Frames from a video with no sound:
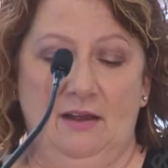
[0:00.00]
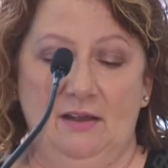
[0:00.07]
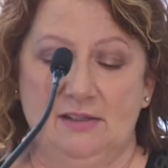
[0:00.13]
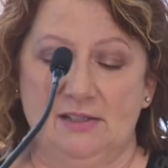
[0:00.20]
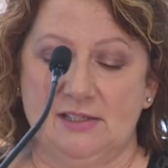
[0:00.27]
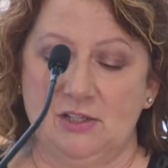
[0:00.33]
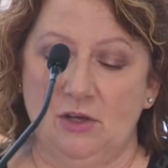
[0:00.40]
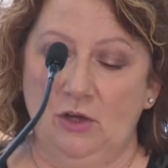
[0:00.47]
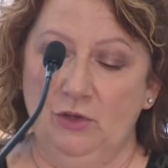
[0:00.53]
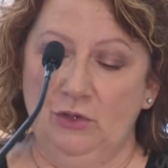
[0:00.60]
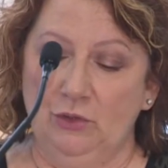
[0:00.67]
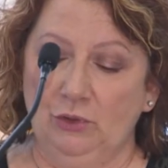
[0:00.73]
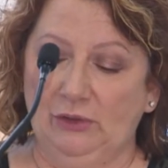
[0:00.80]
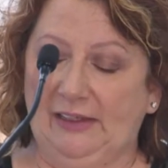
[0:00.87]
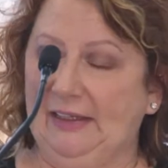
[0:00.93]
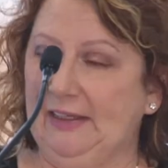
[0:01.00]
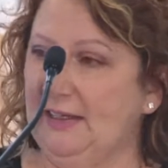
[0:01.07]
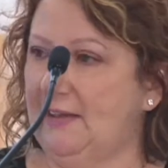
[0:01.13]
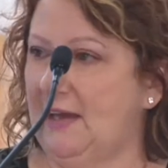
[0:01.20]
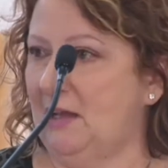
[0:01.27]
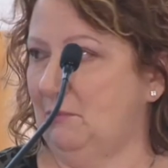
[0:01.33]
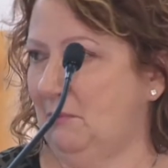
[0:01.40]
So you'll hear
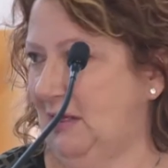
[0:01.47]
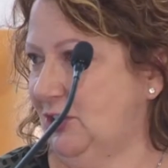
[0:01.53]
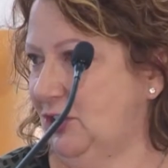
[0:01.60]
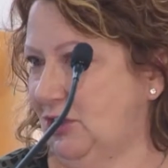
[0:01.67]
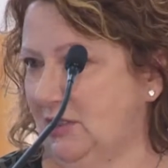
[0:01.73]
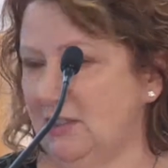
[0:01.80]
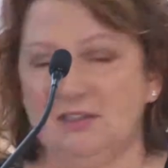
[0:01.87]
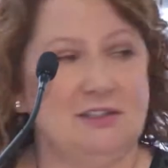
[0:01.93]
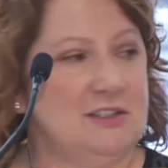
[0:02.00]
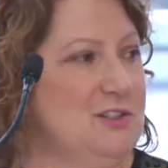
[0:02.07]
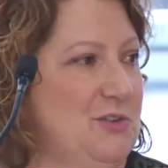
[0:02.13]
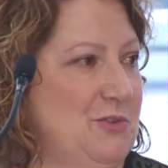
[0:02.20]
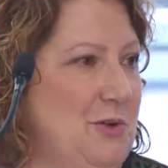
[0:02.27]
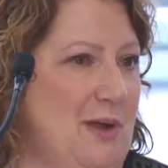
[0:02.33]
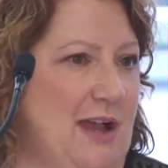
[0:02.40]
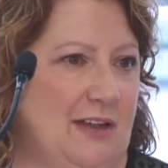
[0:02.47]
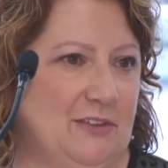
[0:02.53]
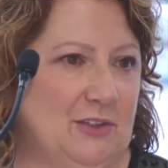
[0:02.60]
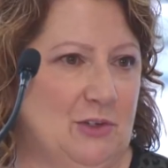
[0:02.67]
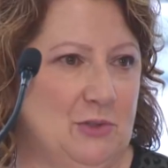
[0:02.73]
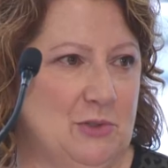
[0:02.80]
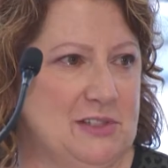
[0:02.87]
that mentioned throughout the
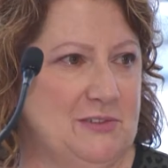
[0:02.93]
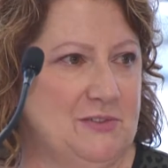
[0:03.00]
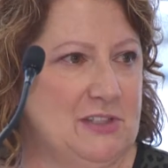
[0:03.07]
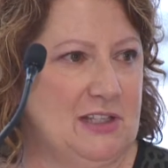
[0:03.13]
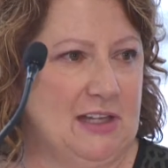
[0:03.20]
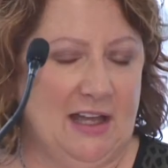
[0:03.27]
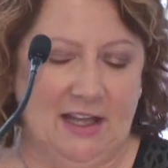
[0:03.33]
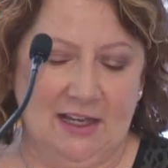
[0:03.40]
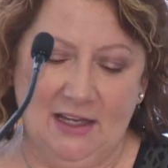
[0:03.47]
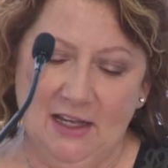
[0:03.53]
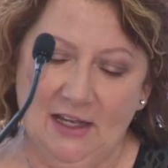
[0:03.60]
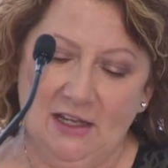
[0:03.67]
course of today.